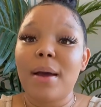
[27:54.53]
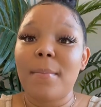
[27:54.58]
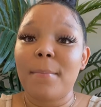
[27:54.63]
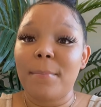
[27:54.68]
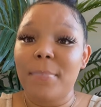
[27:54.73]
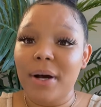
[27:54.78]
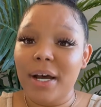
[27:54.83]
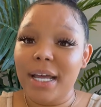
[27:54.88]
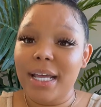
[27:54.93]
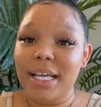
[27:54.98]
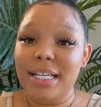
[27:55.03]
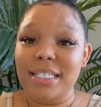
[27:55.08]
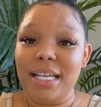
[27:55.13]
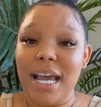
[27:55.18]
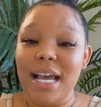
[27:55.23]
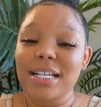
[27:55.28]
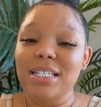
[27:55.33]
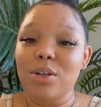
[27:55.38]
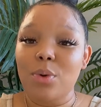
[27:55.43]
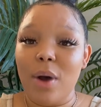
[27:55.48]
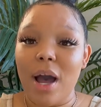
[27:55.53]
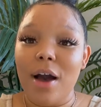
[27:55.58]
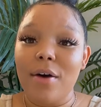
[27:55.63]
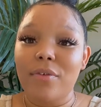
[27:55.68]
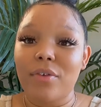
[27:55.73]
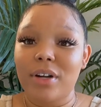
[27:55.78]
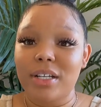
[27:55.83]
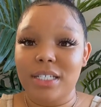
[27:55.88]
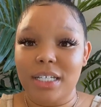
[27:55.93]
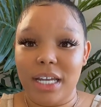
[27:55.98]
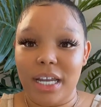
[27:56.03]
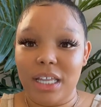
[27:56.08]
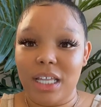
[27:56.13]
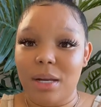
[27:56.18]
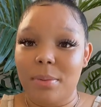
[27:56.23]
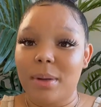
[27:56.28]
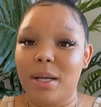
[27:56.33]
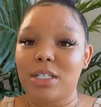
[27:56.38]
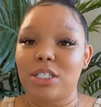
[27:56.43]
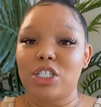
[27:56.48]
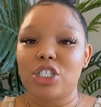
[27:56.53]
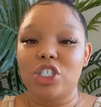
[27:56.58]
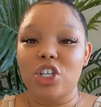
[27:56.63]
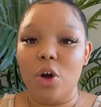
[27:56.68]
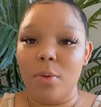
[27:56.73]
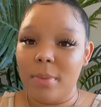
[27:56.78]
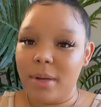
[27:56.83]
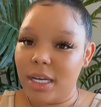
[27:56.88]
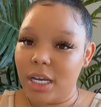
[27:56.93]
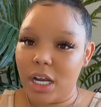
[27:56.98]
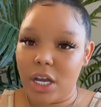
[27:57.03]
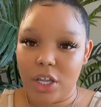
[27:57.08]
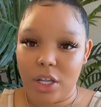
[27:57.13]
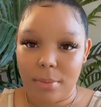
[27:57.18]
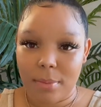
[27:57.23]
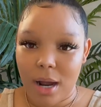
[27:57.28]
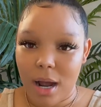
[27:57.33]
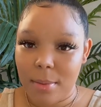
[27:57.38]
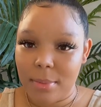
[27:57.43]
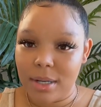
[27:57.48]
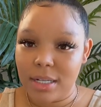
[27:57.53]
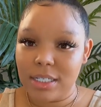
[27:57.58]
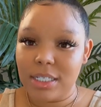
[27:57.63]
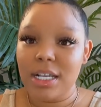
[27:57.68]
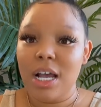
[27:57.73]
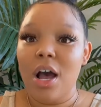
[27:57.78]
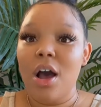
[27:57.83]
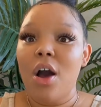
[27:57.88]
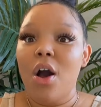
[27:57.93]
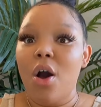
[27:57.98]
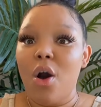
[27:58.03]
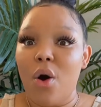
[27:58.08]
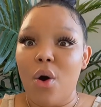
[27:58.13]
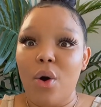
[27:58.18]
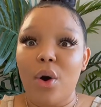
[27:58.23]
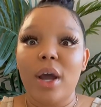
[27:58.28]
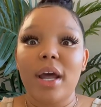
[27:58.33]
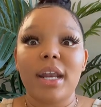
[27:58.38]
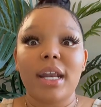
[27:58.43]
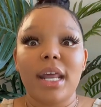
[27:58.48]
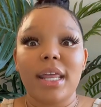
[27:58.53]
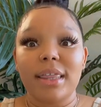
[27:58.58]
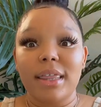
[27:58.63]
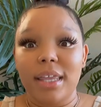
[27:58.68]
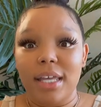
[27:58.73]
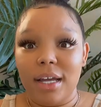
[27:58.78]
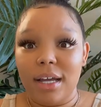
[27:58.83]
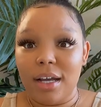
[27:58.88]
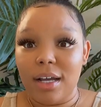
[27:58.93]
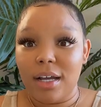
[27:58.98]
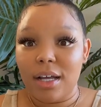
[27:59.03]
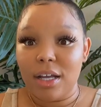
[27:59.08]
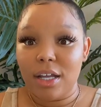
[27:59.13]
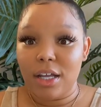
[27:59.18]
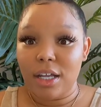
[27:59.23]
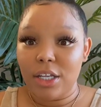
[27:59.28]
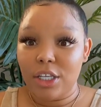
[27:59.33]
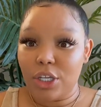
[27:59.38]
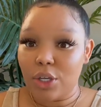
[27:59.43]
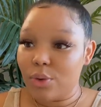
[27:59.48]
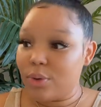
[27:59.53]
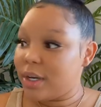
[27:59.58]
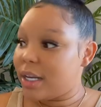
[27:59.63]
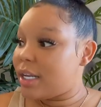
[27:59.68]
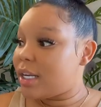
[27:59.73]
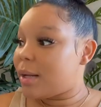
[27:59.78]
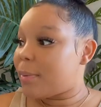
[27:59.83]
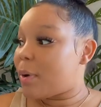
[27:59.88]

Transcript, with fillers: but it takes a while for it to get there because there's so many other mamas on the unit, the